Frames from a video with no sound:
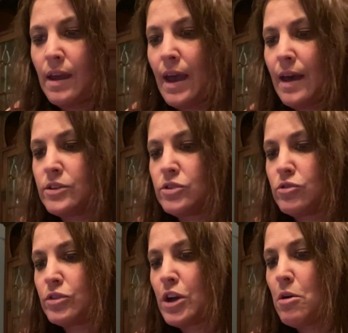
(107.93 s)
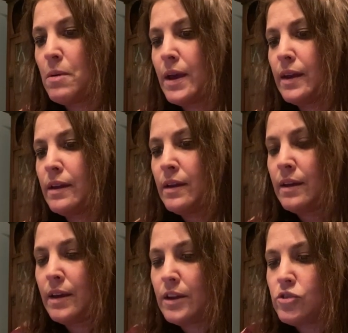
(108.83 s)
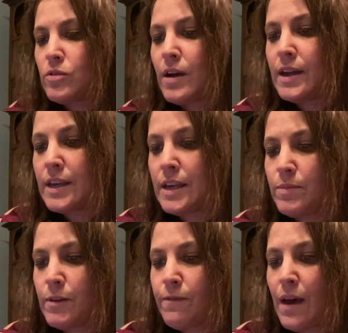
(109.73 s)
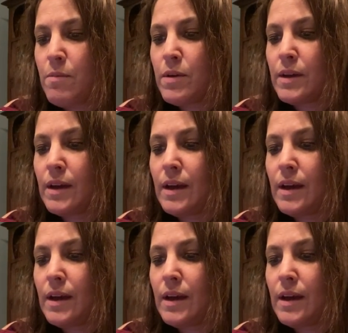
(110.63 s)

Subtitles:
as you're going and try and keep the fabric